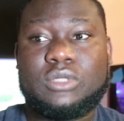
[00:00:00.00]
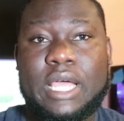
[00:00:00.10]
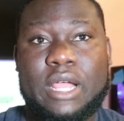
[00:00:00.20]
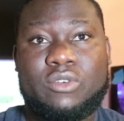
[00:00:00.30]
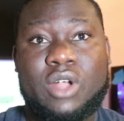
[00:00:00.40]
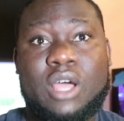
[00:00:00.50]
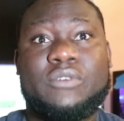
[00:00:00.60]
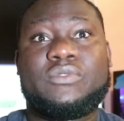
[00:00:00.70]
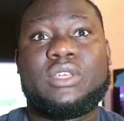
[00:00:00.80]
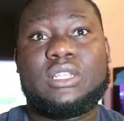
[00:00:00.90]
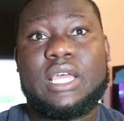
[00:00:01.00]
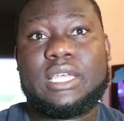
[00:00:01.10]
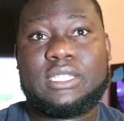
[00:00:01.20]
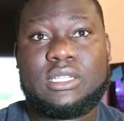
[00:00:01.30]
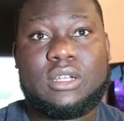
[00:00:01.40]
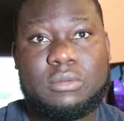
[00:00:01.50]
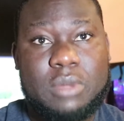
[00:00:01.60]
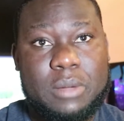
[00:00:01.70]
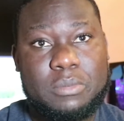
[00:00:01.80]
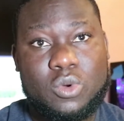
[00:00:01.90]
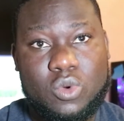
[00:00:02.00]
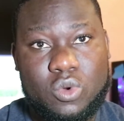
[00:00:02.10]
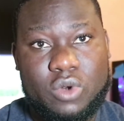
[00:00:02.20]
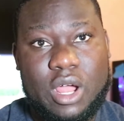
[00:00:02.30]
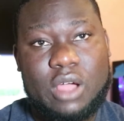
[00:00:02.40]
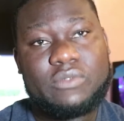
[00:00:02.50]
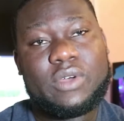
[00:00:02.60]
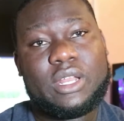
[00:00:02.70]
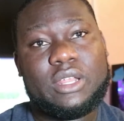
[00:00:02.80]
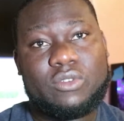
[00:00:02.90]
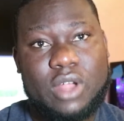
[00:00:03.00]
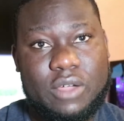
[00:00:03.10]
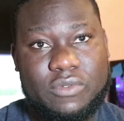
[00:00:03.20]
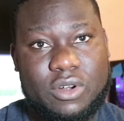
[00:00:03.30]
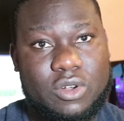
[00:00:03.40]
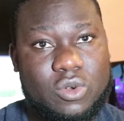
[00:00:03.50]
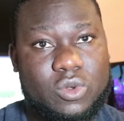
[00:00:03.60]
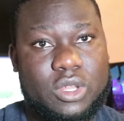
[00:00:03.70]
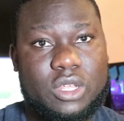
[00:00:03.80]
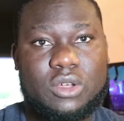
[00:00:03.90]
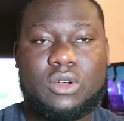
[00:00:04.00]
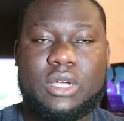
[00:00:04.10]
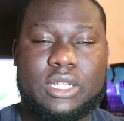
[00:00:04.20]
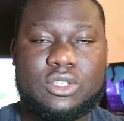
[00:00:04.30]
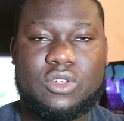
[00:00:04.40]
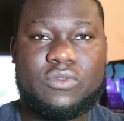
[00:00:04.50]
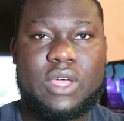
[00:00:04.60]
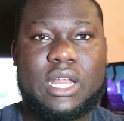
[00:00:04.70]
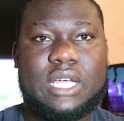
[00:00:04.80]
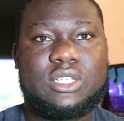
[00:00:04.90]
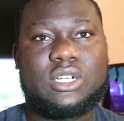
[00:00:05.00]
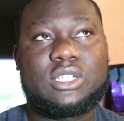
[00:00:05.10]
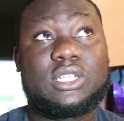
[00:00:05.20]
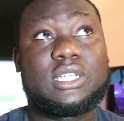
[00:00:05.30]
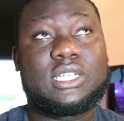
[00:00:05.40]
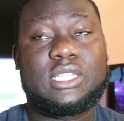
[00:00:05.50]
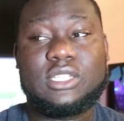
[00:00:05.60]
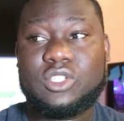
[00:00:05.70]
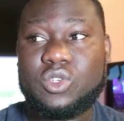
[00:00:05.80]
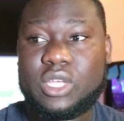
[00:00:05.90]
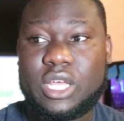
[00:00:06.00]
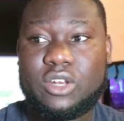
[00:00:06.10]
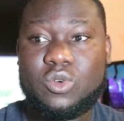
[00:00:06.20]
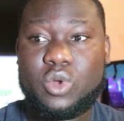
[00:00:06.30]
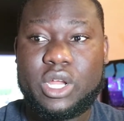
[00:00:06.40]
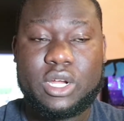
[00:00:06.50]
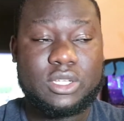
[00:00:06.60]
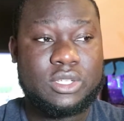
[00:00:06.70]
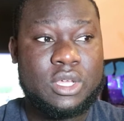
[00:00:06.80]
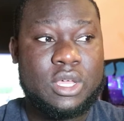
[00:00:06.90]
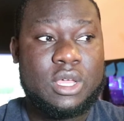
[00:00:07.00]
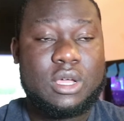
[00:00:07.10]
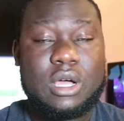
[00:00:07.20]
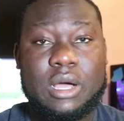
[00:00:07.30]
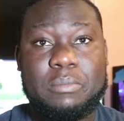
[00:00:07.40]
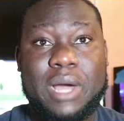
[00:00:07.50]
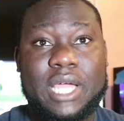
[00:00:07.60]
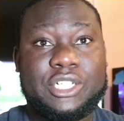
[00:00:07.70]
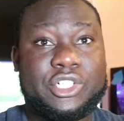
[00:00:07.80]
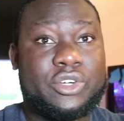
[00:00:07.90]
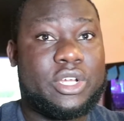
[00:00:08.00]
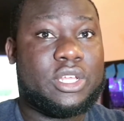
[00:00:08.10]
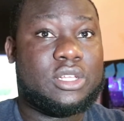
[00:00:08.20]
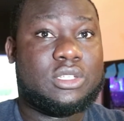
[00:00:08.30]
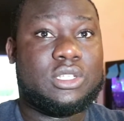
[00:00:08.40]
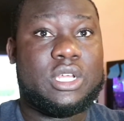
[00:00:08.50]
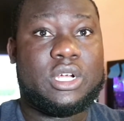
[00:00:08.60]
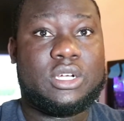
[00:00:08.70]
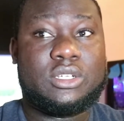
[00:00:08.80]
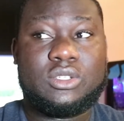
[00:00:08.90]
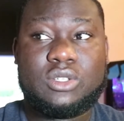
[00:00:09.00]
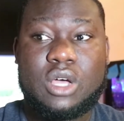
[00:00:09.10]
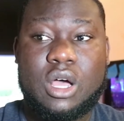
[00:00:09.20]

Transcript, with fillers: like rafting, like sit on a bamboo raft and they raft around, you know, and stuff like that. So there's lots of things that you can do. There's bike trails, there's